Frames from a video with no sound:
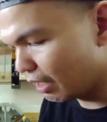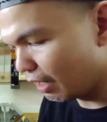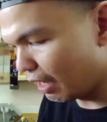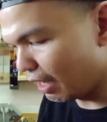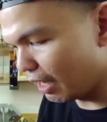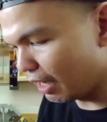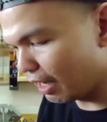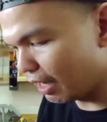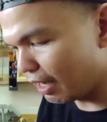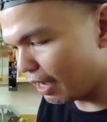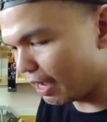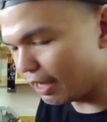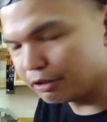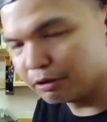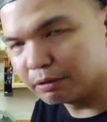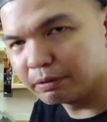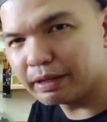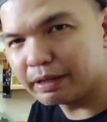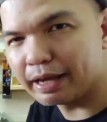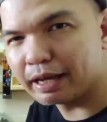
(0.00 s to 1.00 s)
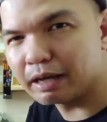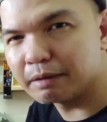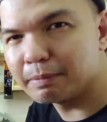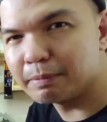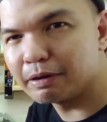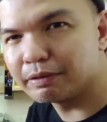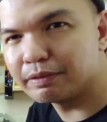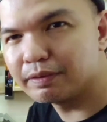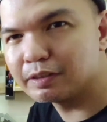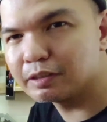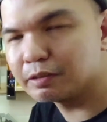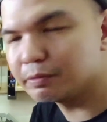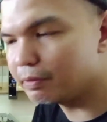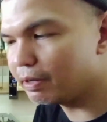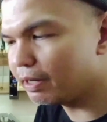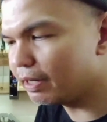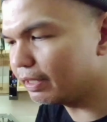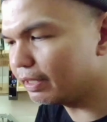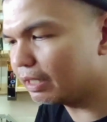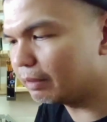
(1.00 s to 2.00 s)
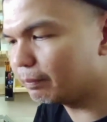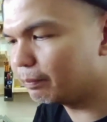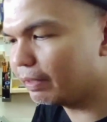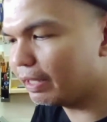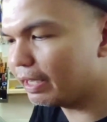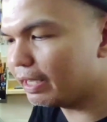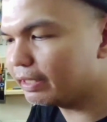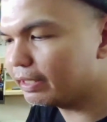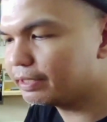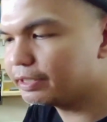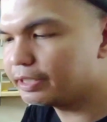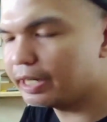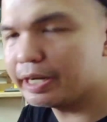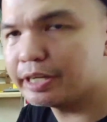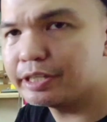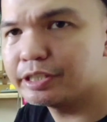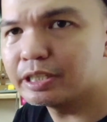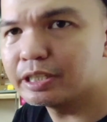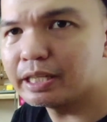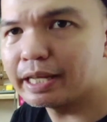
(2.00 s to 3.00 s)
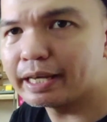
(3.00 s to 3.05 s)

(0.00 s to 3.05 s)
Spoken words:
I don't like about this one, the blade changer.